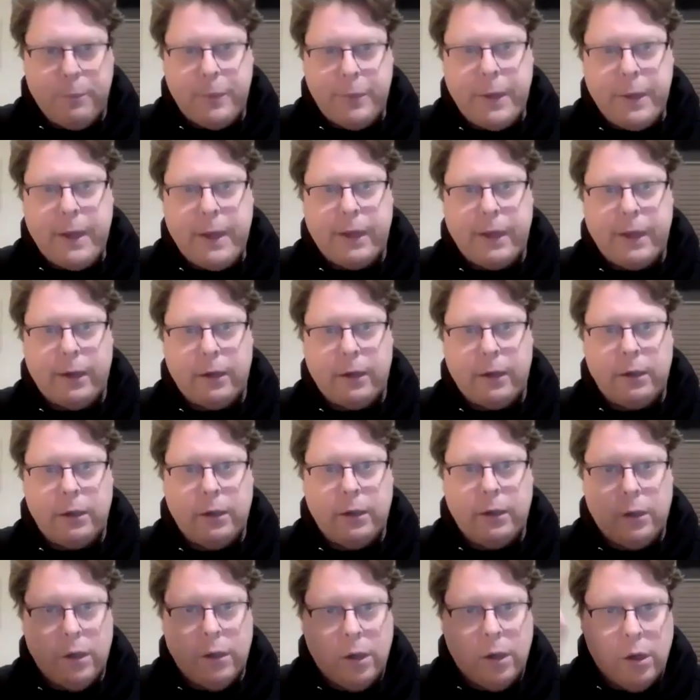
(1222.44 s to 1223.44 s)
thinking,
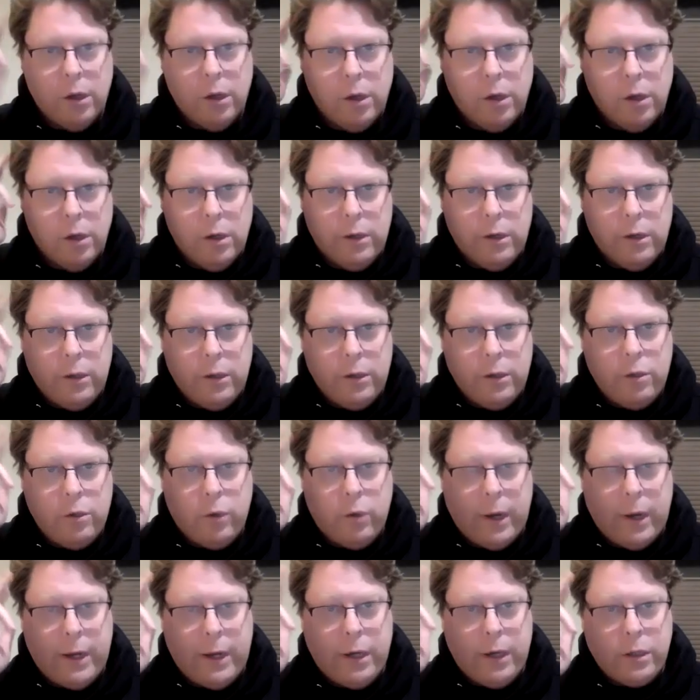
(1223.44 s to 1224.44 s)
do
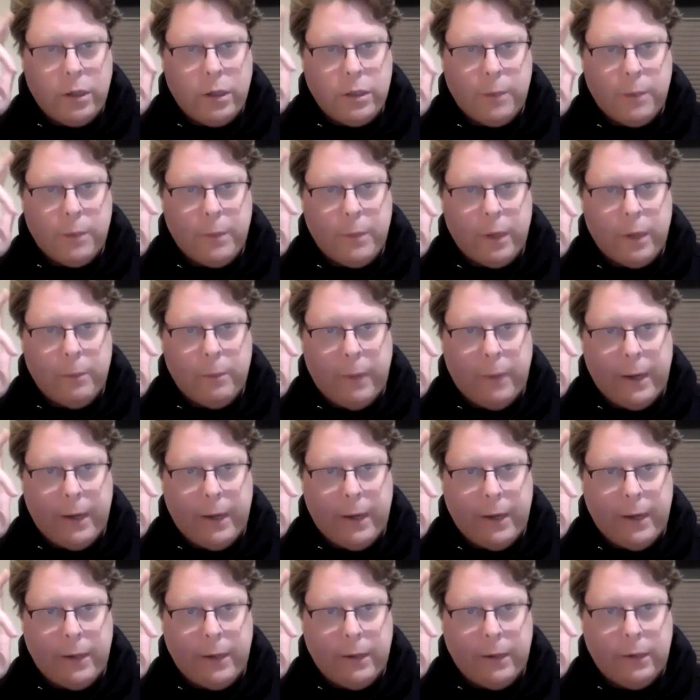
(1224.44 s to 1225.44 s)
I hear something in my
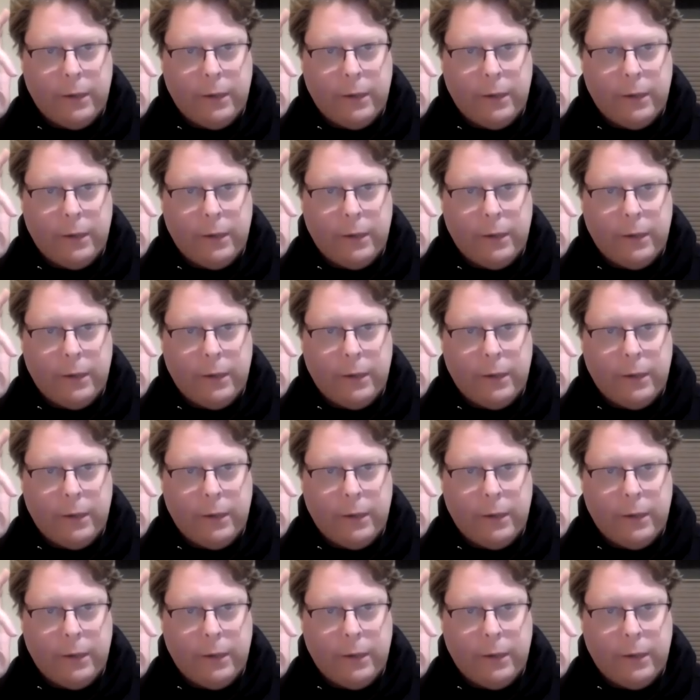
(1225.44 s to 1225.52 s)
head?